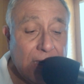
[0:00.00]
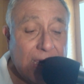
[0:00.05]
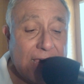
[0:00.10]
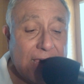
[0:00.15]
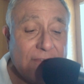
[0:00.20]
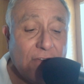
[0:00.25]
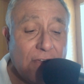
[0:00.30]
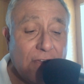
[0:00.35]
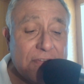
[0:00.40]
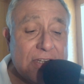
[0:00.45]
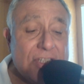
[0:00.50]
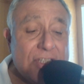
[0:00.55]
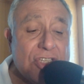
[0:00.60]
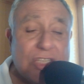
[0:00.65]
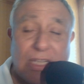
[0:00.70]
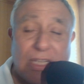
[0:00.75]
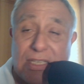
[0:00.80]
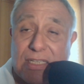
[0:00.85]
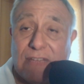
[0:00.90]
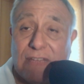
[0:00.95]
have often
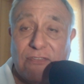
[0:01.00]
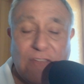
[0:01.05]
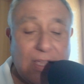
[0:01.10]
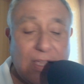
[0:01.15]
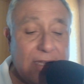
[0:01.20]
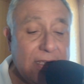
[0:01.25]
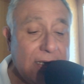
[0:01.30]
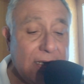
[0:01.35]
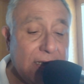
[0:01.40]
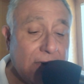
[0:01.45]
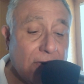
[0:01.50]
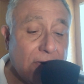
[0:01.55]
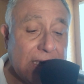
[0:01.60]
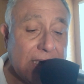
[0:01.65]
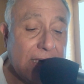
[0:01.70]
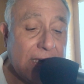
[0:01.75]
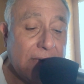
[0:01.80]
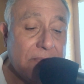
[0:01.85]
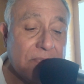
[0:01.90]
justified illegal